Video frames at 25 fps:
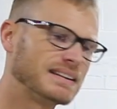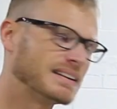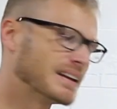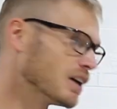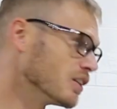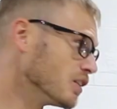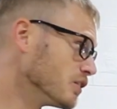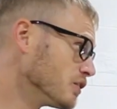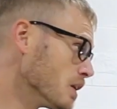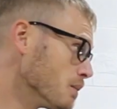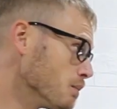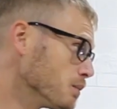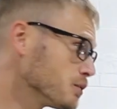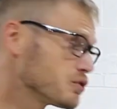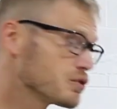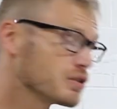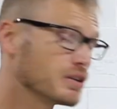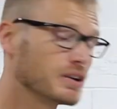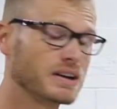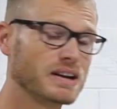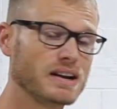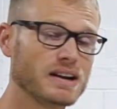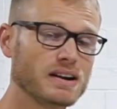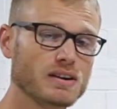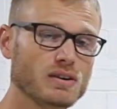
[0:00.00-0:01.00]
Now the temperature
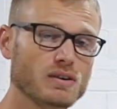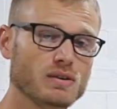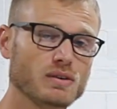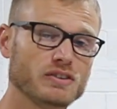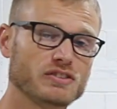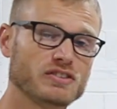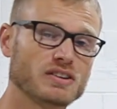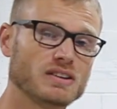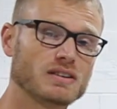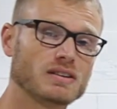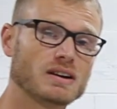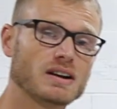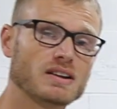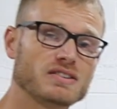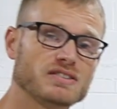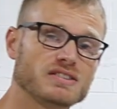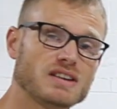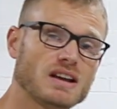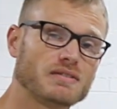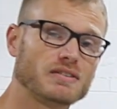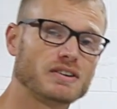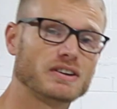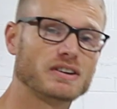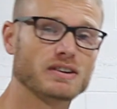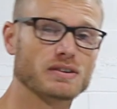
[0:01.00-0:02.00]
in here, we're sitting around
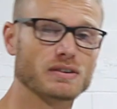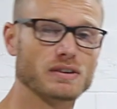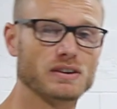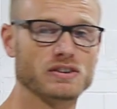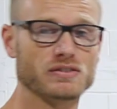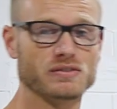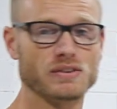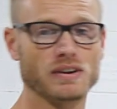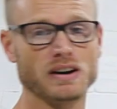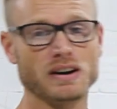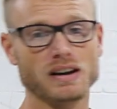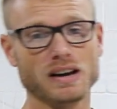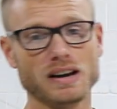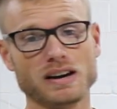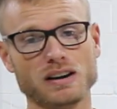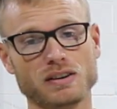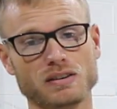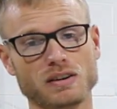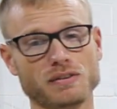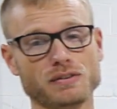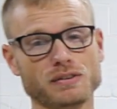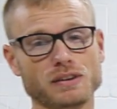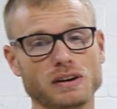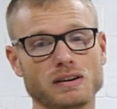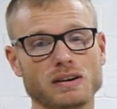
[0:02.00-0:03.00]
70 degrees Fahrenheit or
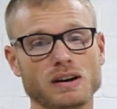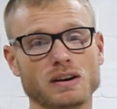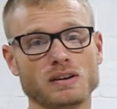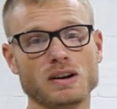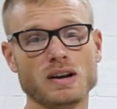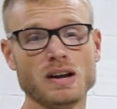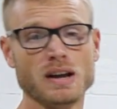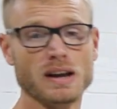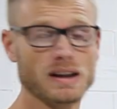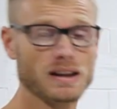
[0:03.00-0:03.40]
roughly around